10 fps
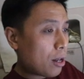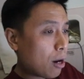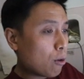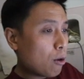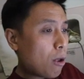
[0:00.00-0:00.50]

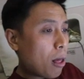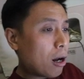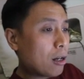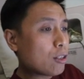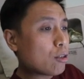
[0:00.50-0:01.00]
Now,
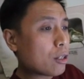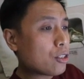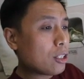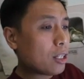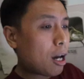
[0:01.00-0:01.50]
let's look at
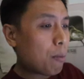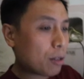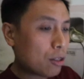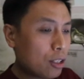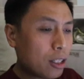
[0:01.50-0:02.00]
GT
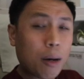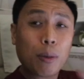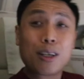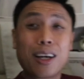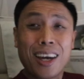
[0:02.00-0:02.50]
Capital. GT
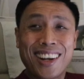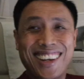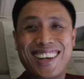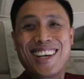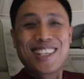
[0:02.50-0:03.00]
Capital, again,
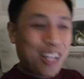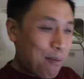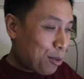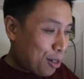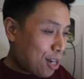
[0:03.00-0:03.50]

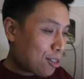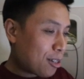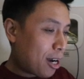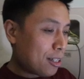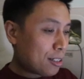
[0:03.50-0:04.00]
same progression,
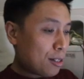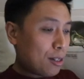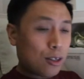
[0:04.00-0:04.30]
guys.